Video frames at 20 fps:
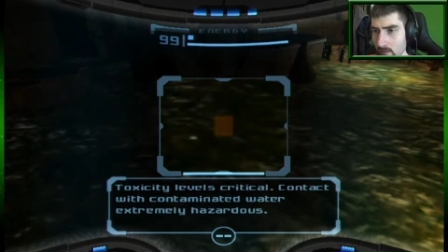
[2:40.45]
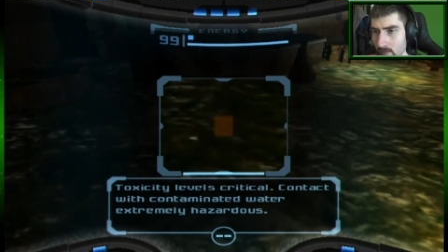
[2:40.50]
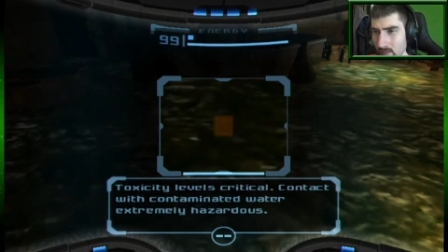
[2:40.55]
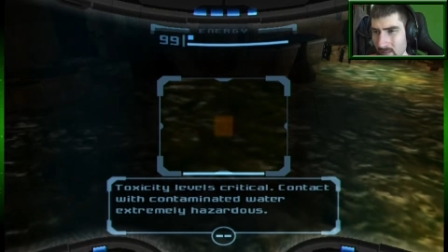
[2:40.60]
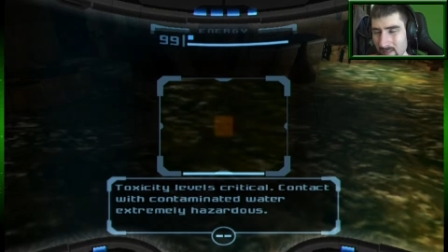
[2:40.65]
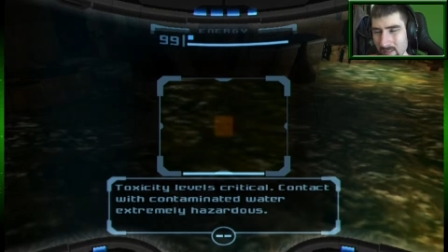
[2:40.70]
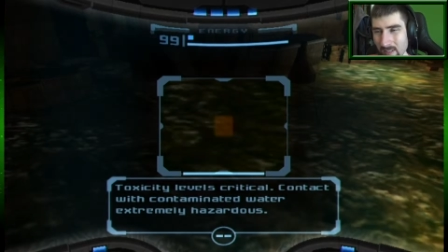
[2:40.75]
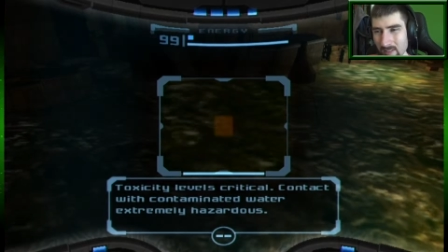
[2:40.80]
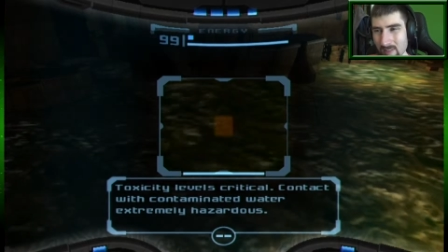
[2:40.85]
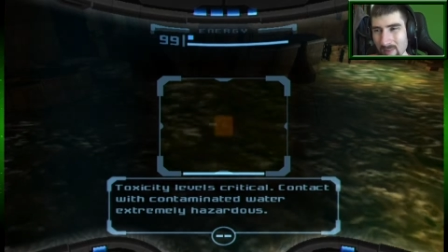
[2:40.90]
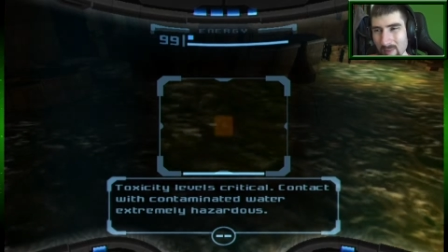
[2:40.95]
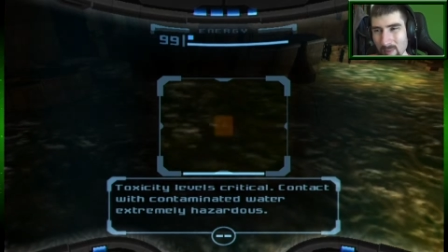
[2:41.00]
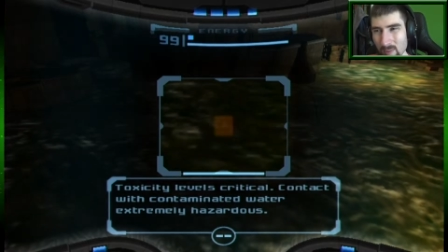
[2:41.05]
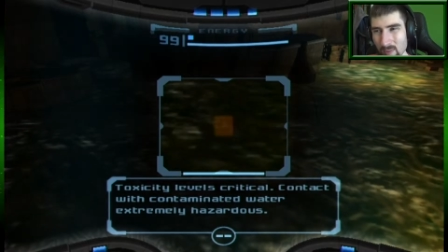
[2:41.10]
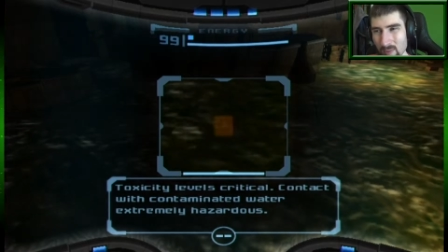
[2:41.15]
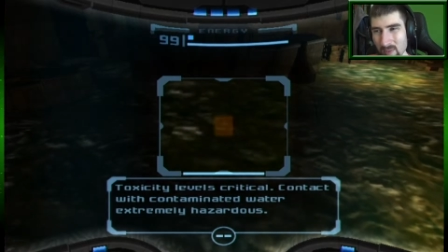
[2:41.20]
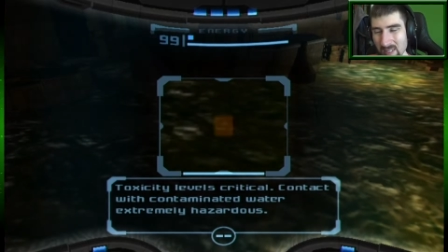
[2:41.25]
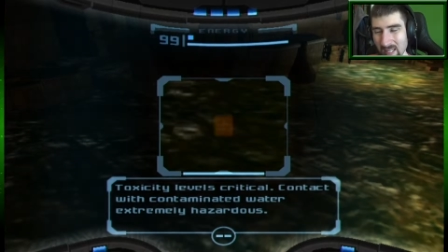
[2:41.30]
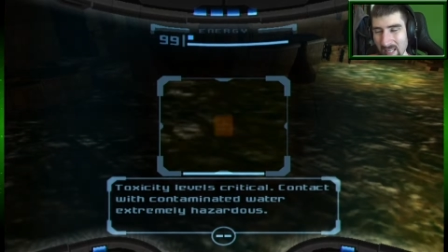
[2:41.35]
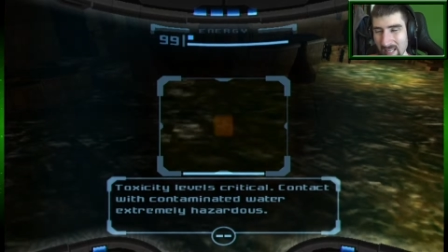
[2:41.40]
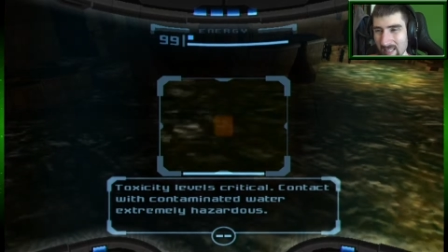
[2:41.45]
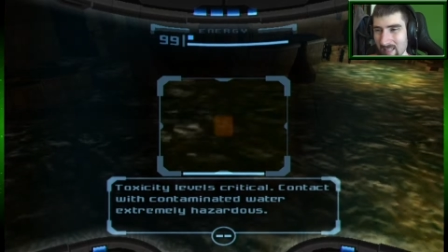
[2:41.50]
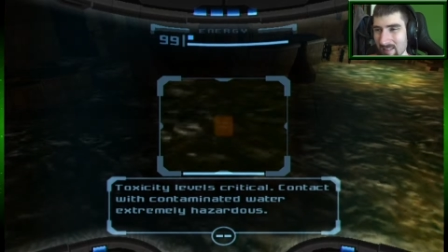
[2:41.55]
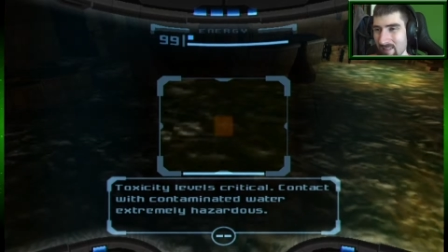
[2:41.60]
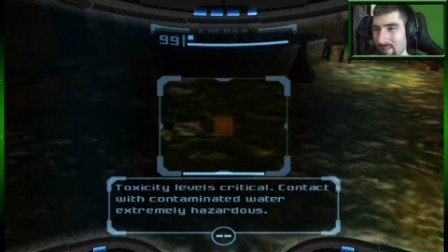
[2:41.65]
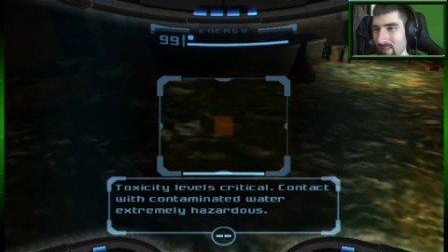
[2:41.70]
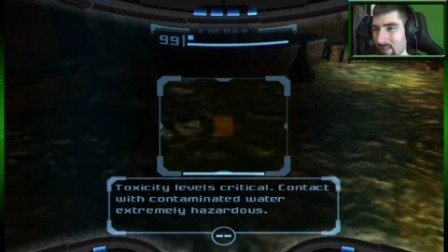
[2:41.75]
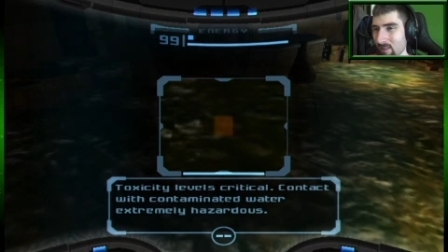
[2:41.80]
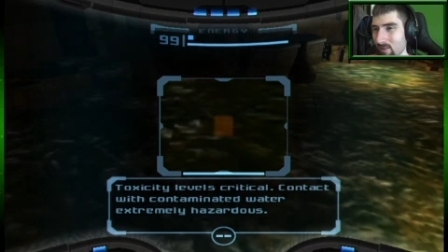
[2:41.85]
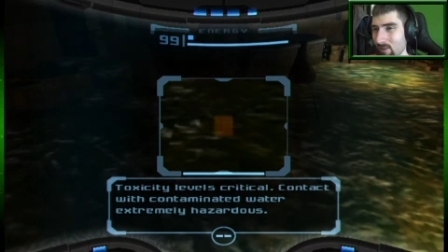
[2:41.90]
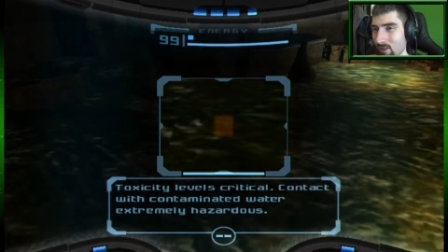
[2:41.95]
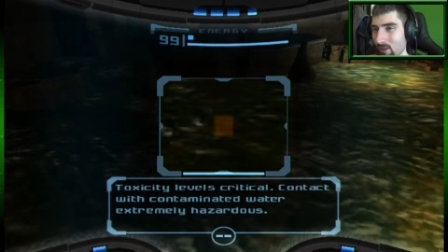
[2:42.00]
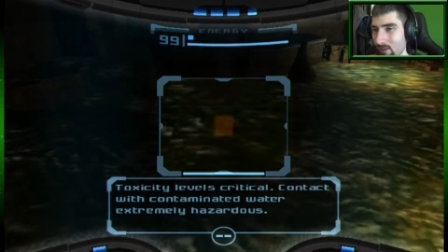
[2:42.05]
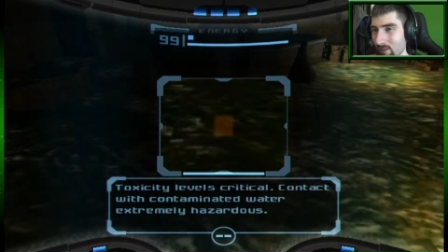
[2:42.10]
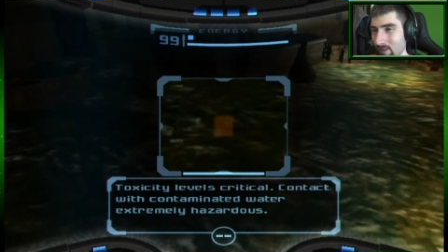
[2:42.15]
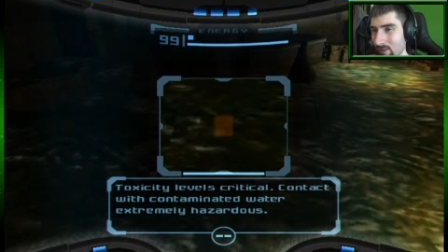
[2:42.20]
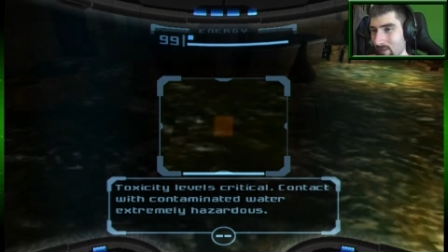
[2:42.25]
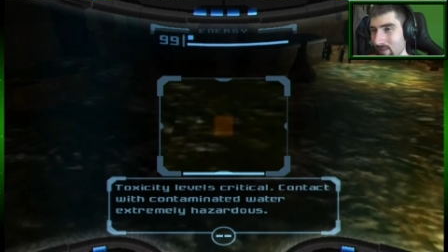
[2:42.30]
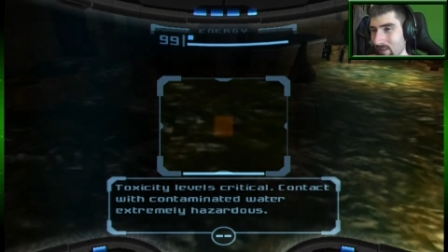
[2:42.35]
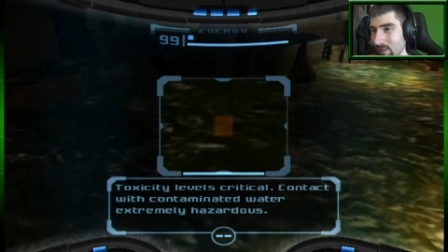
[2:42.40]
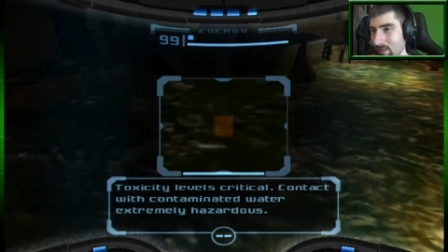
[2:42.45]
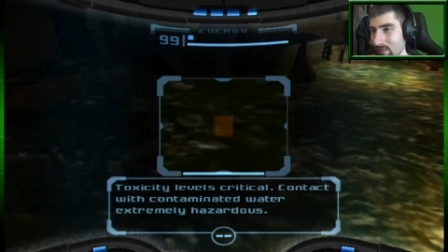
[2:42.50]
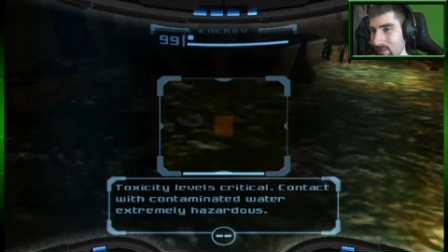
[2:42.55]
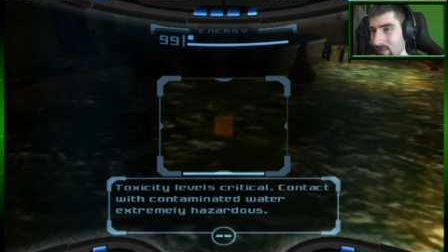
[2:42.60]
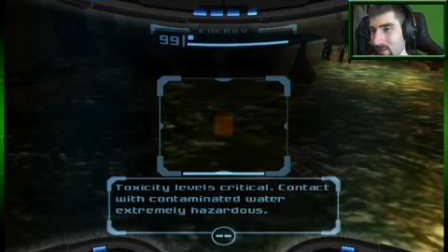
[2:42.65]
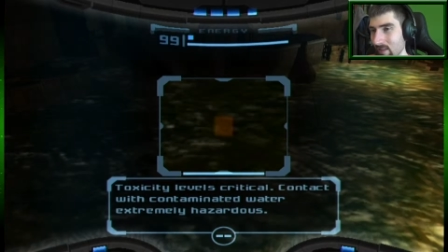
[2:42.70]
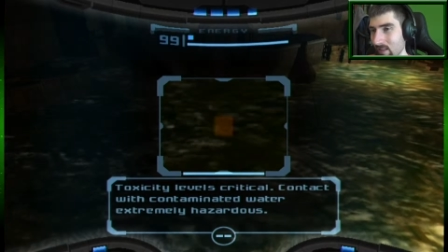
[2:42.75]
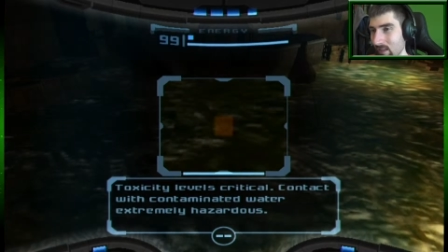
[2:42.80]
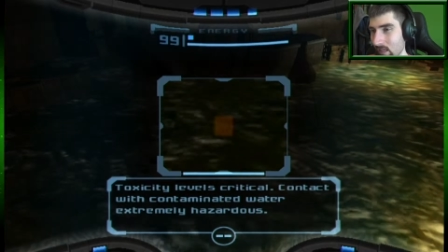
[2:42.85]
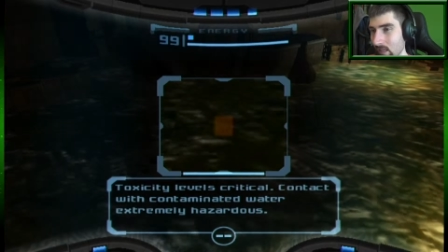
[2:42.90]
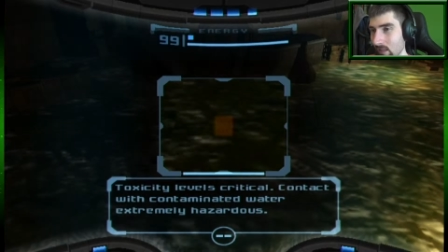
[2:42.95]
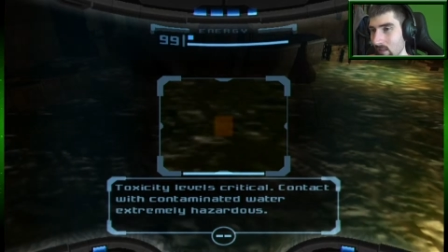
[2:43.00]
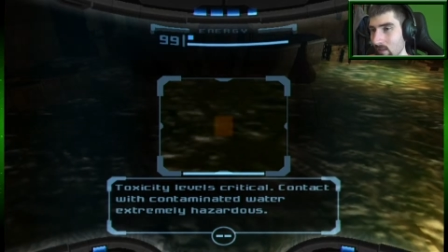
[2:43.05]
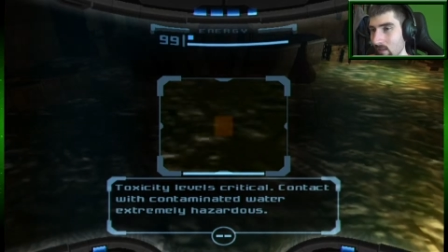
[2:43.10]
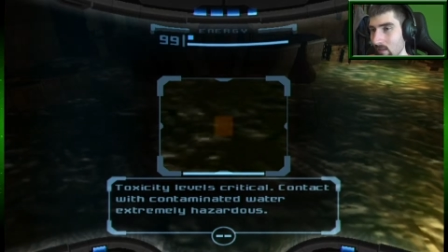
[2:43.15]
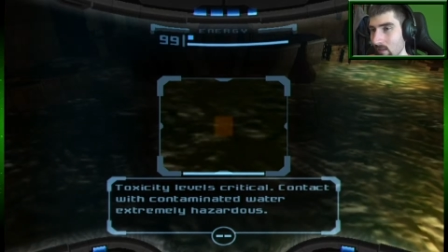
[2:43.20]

It doesn't look like it says toxicity.